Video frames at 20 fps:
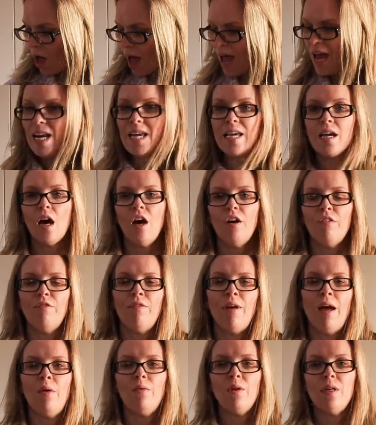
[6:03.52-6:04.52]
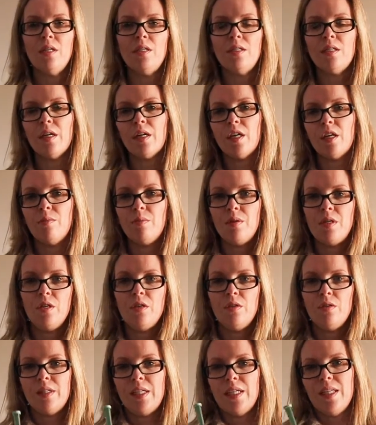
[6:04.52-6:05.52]
Any cut flowers, I'm going to
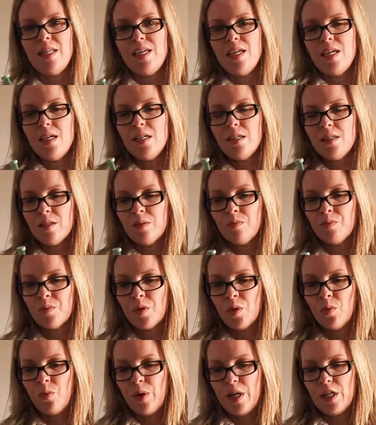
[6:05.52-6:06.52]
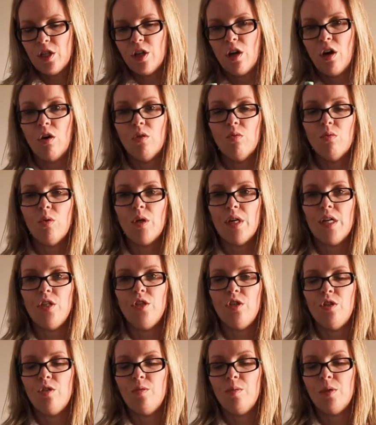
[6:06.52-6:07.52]
be using these, which are orchid
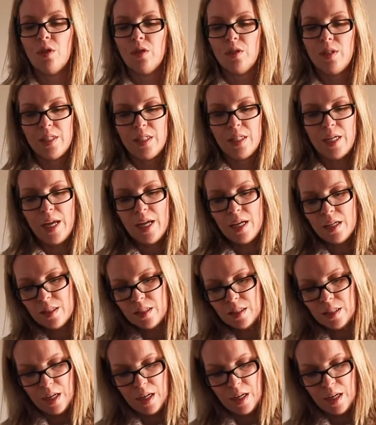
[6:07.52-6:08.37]
tubes on sticks.